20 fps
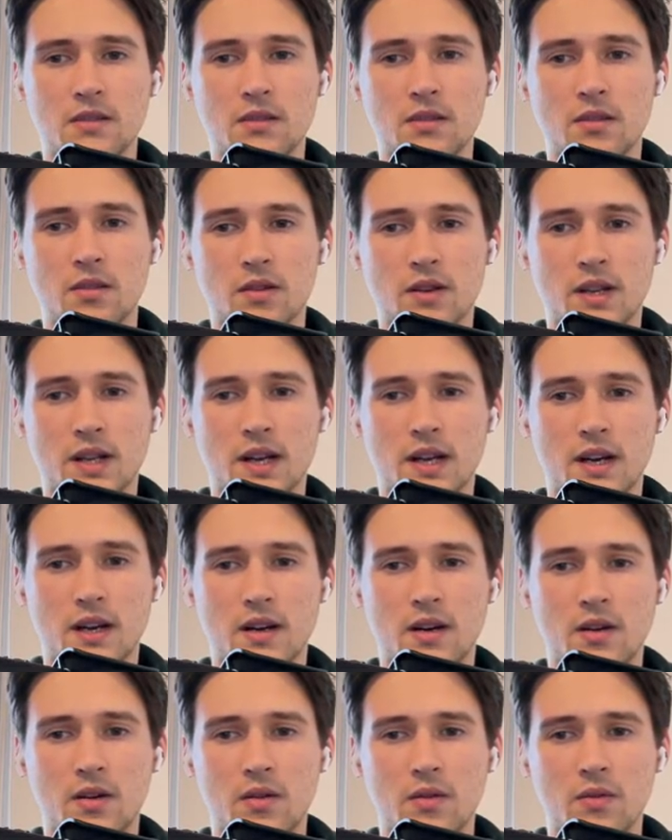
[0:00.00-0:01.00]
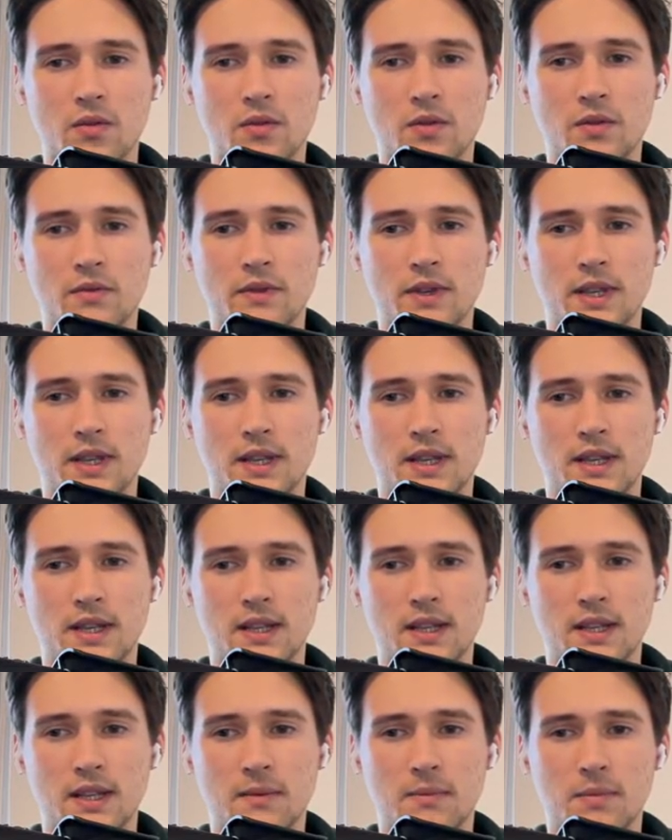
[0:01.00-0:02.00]
to learn how do we
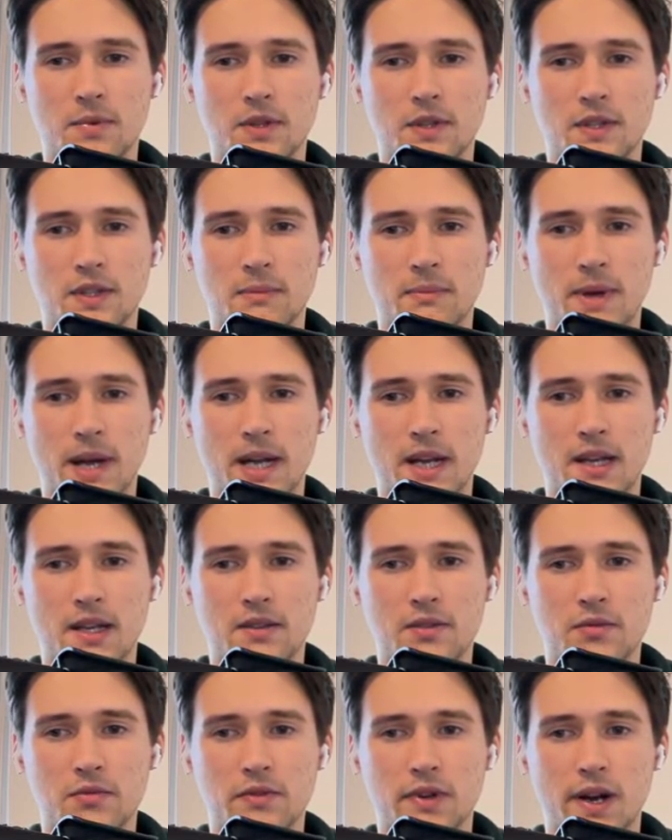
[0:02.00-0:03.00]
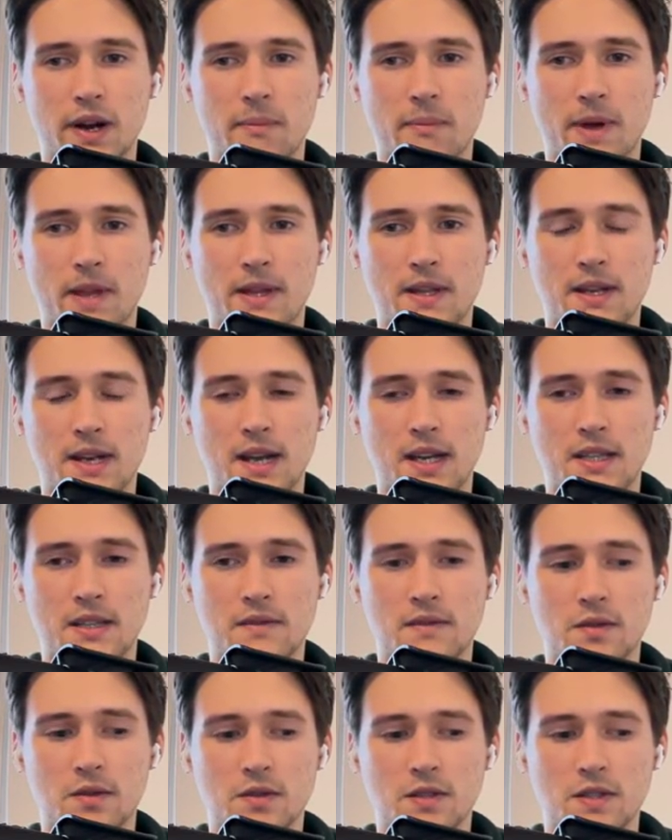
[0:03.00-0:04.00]
can build a backend to track monthly
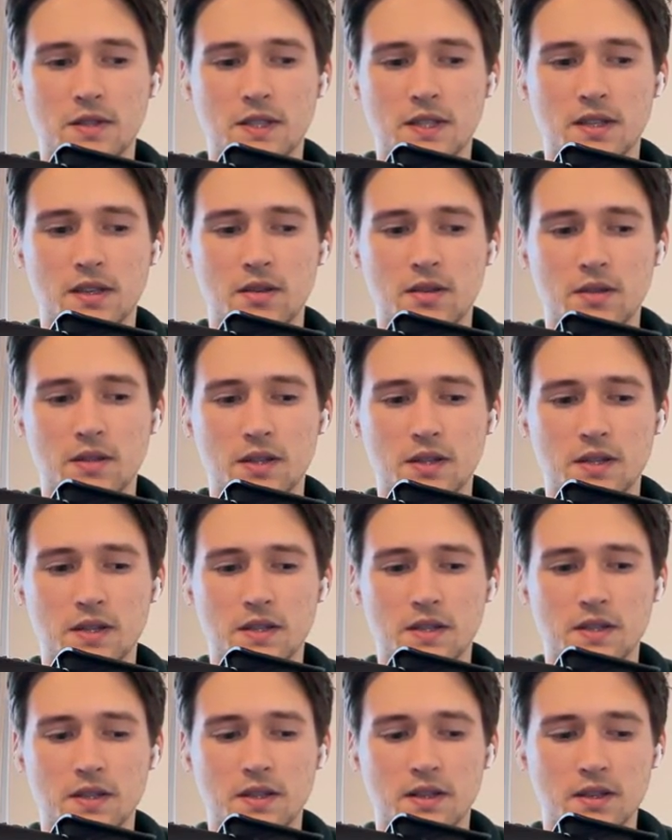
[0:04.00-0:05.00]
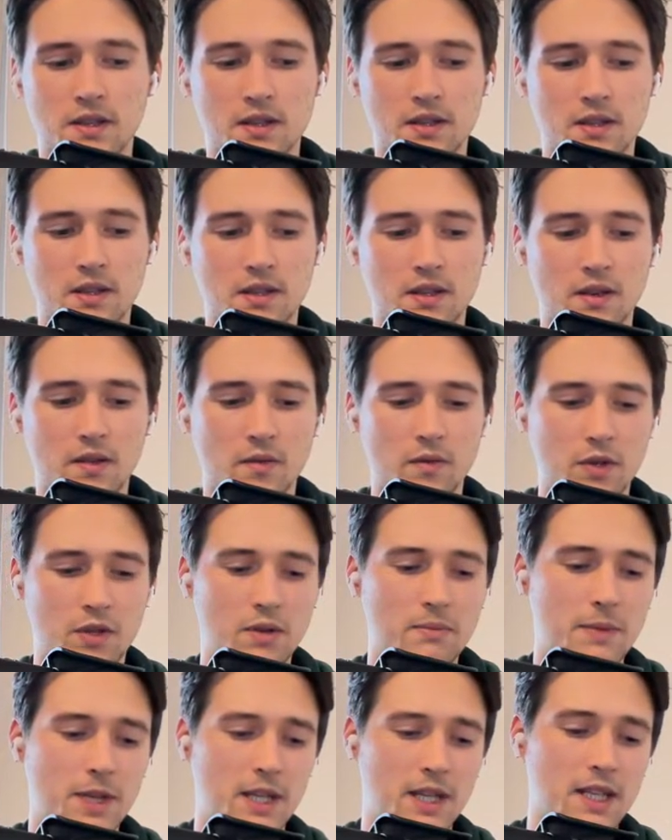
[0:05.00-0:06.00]
active users analytics. What do
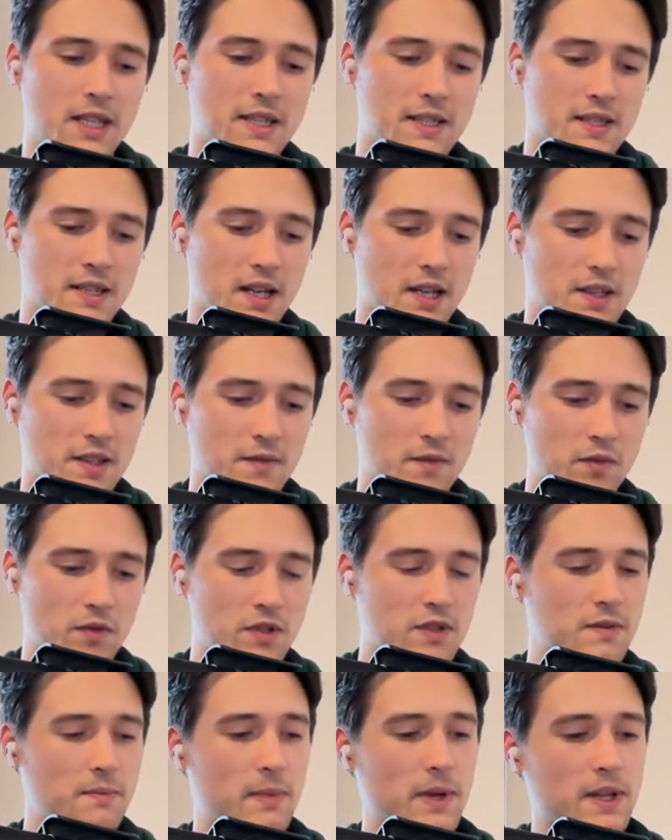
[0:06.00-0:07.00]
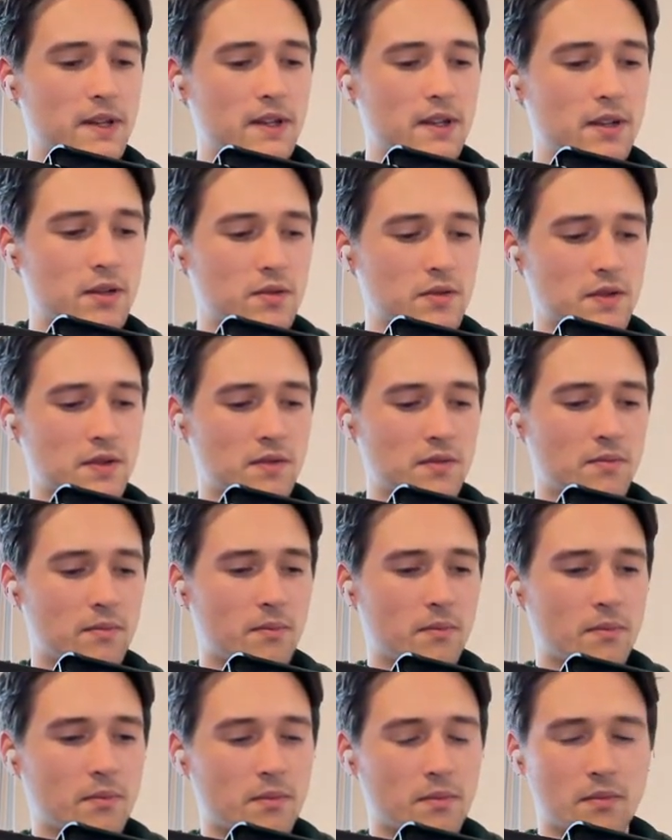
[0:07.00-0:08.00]
you mean in Salesforce monthly user?
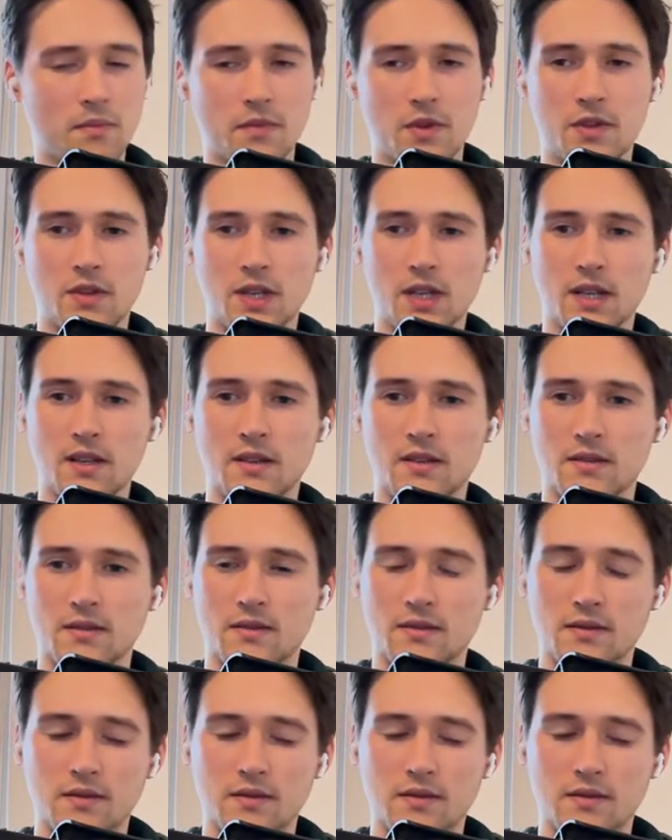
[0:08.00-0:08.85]
You can.